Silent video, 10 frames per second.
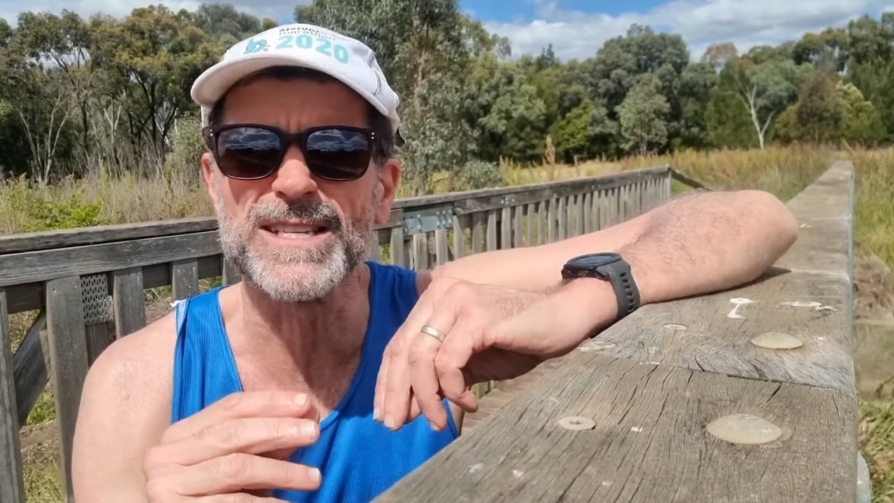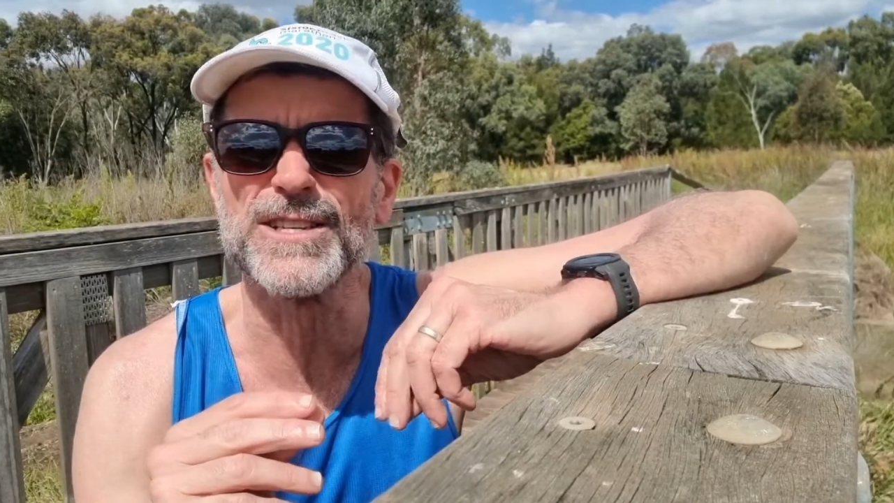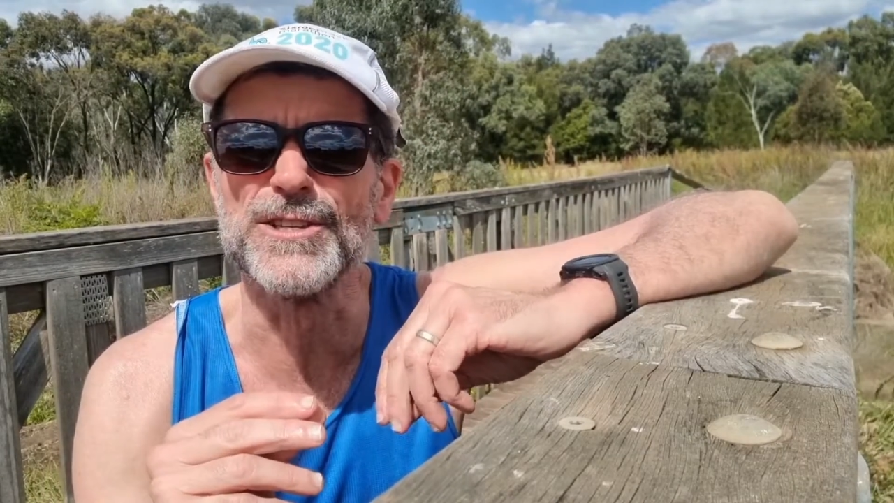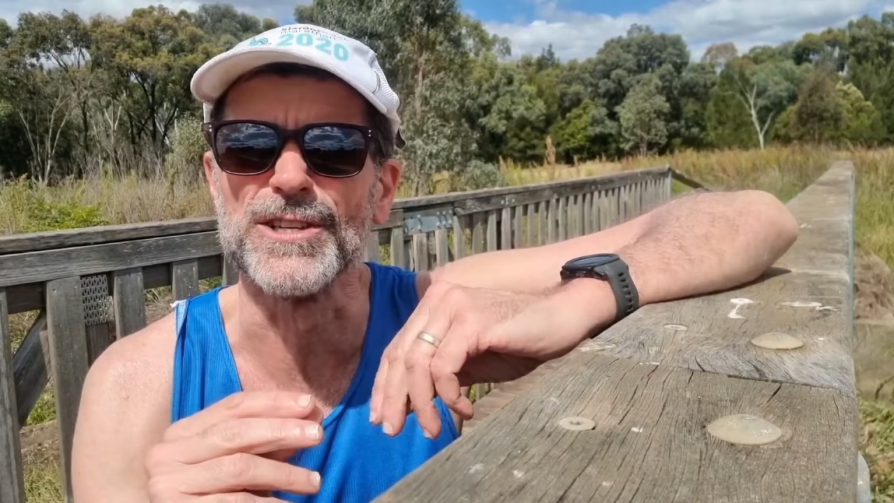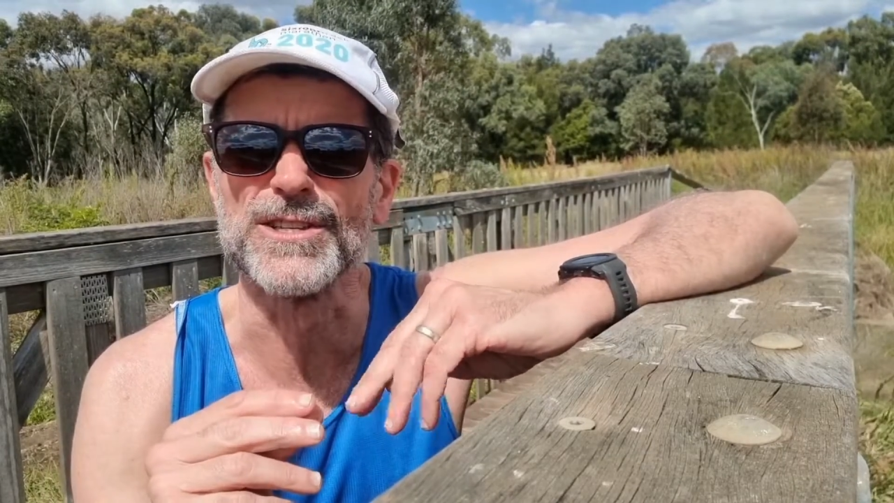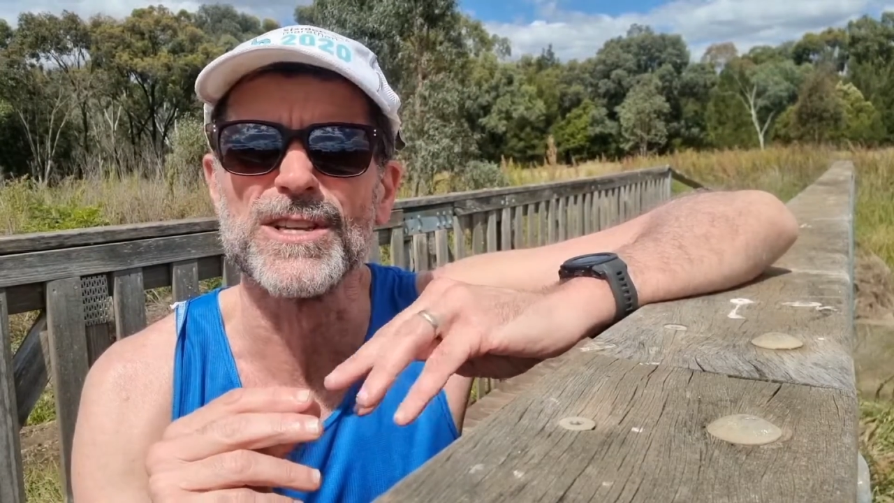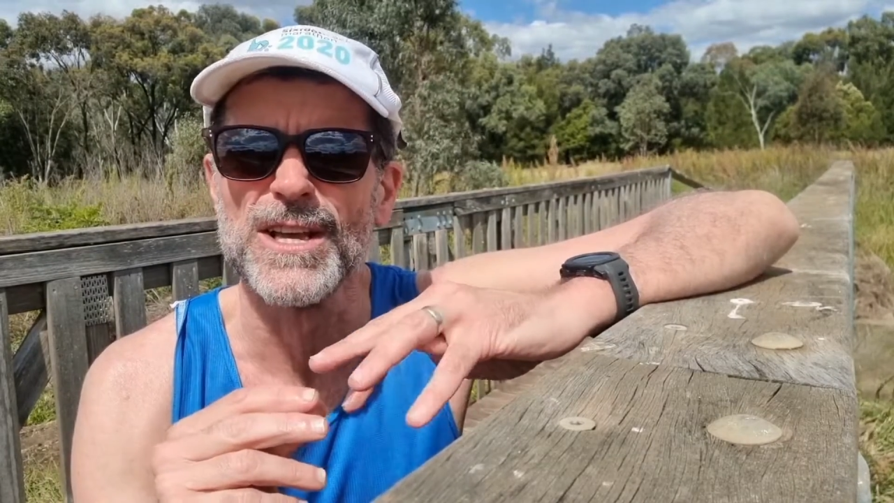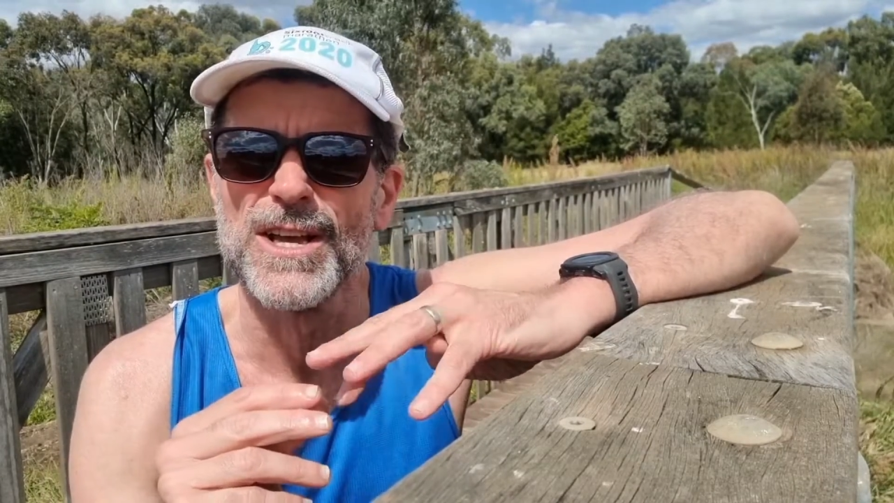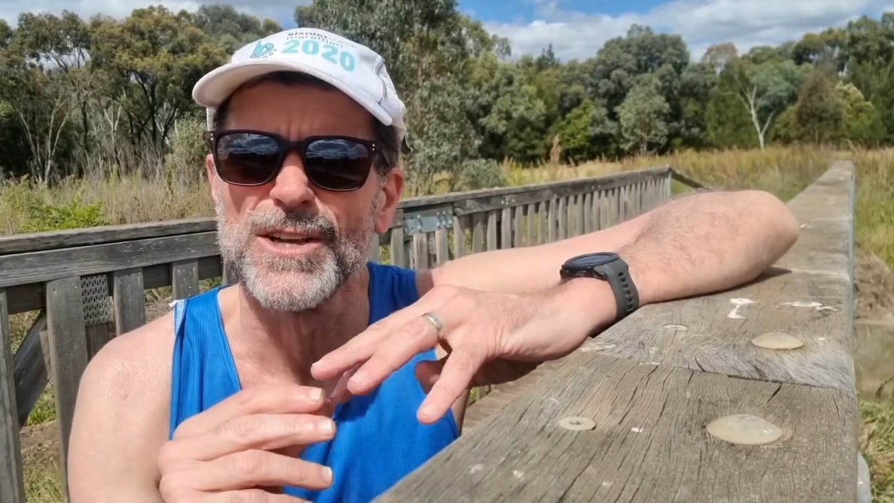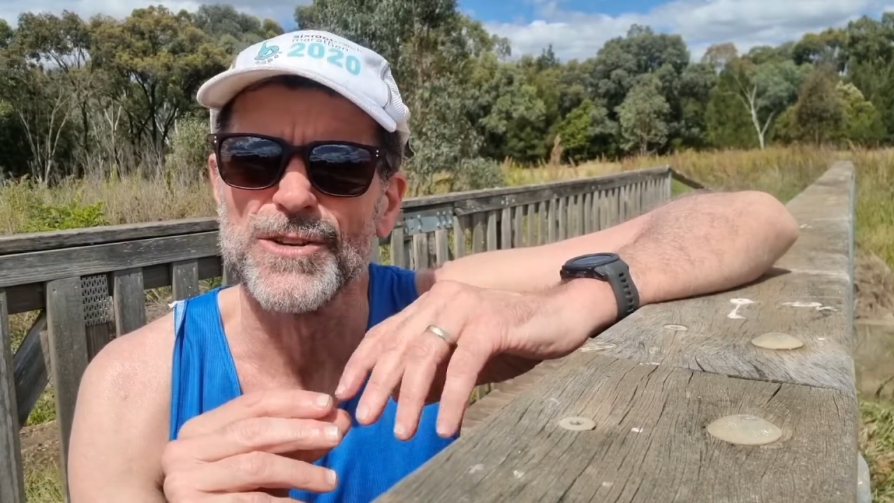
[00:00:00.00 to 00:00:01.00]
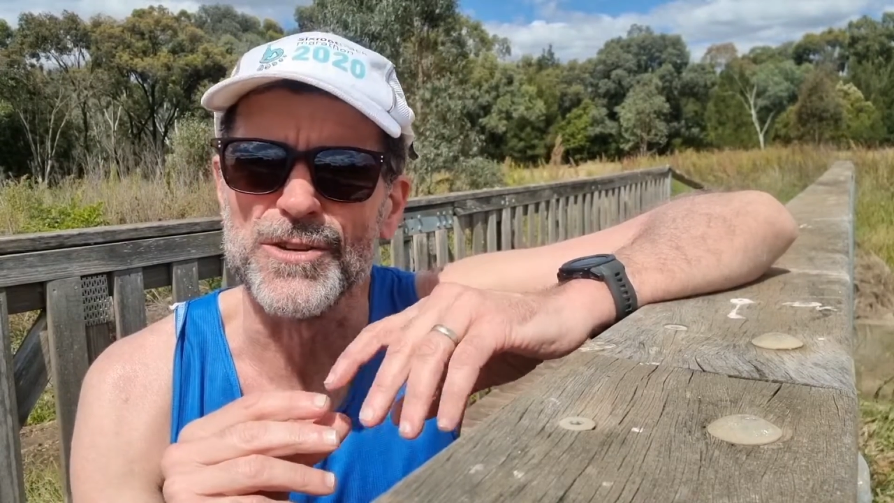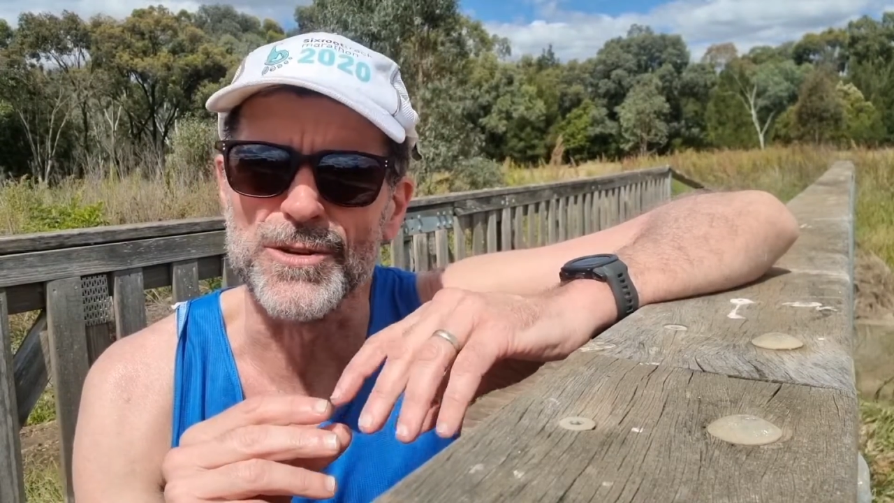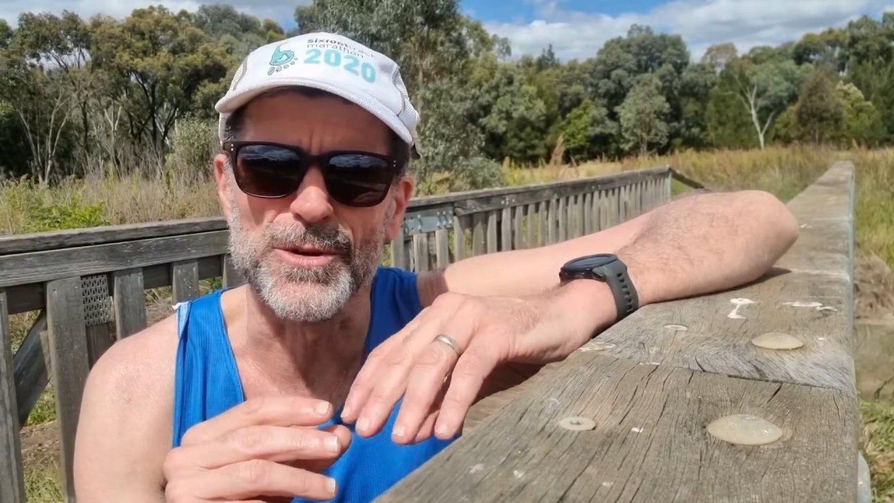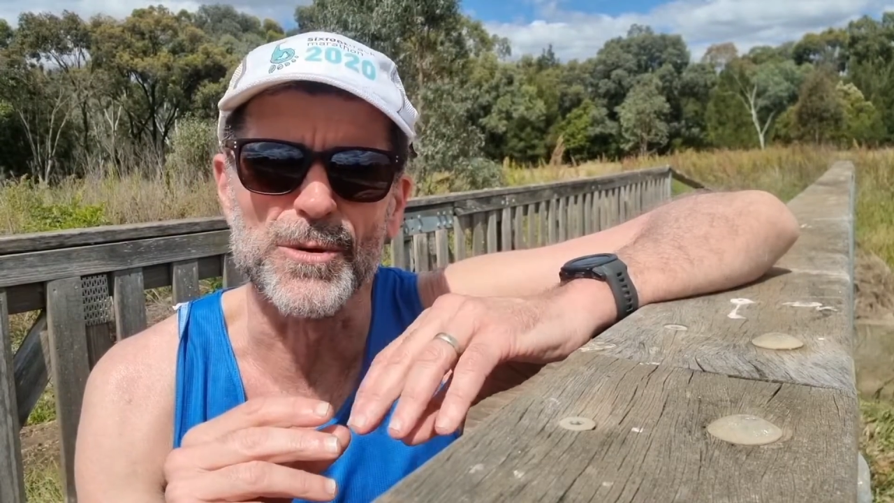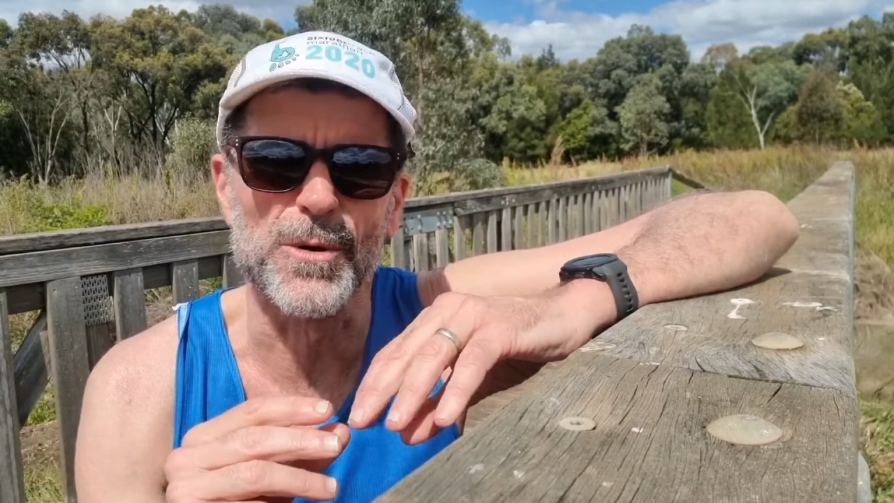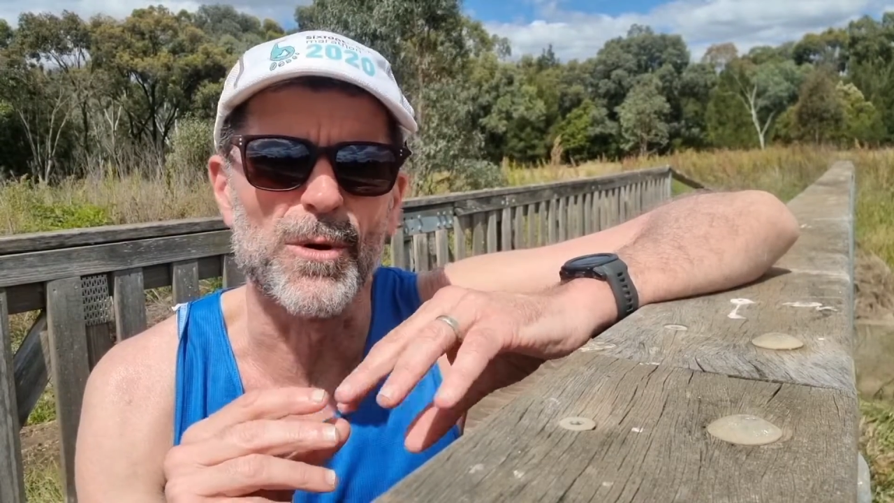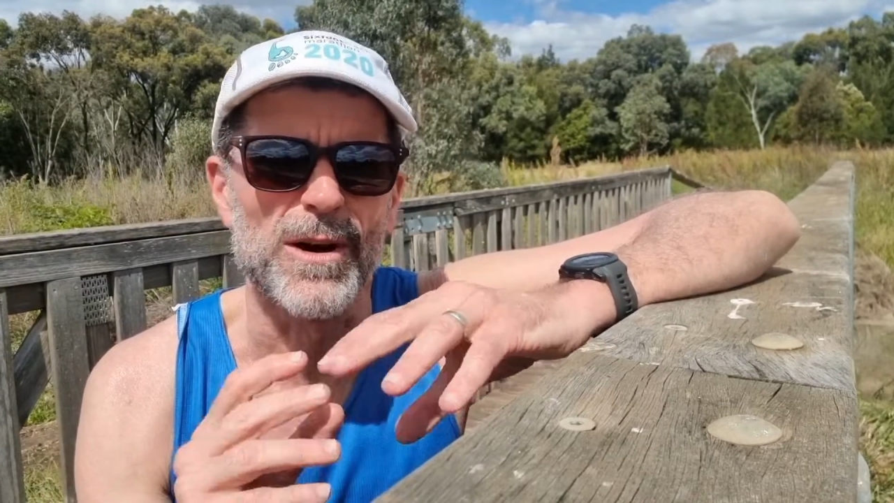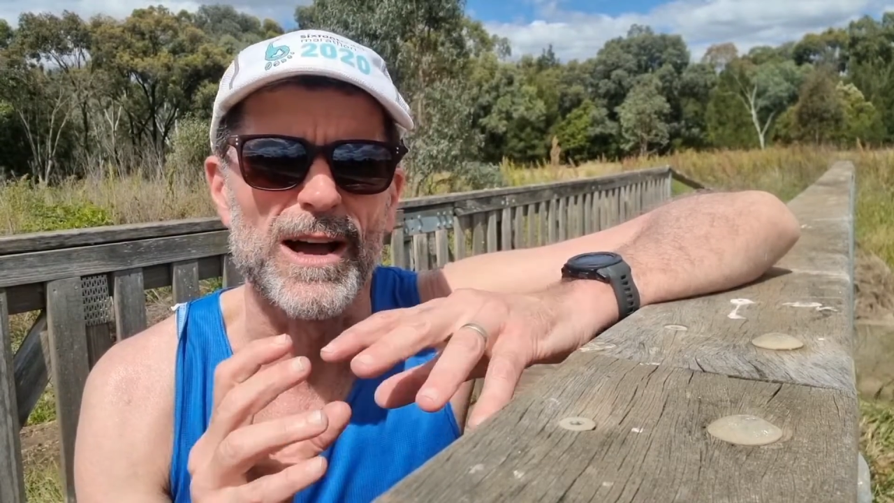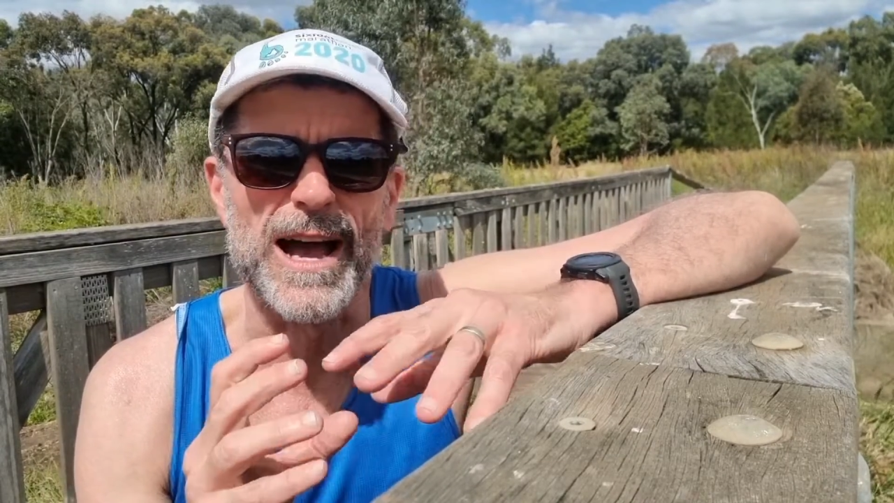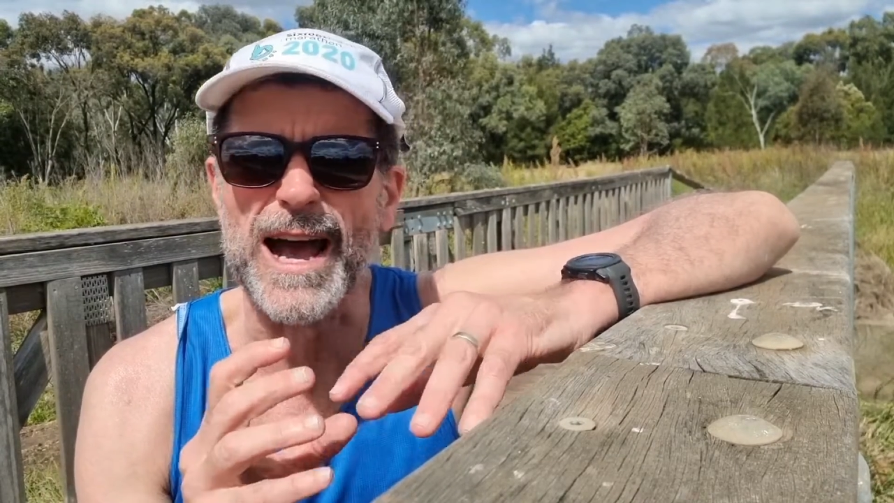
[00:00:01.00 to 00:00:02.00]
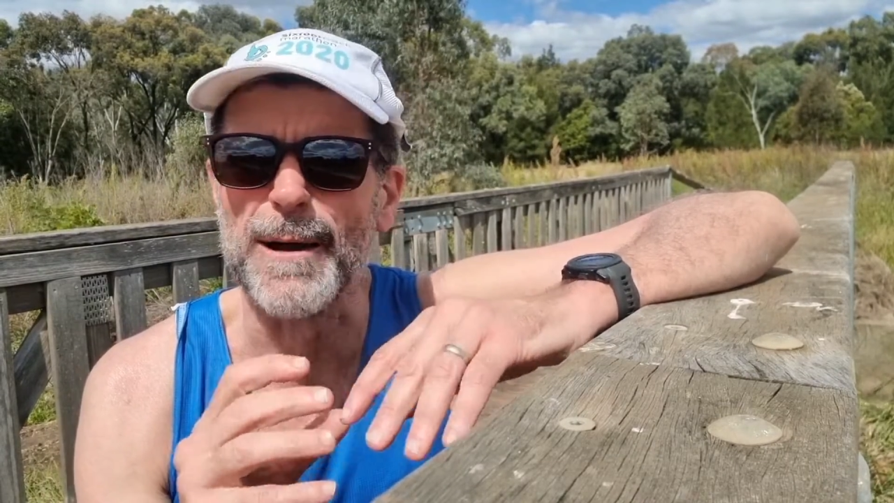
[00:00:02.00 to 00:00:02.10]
messages to your,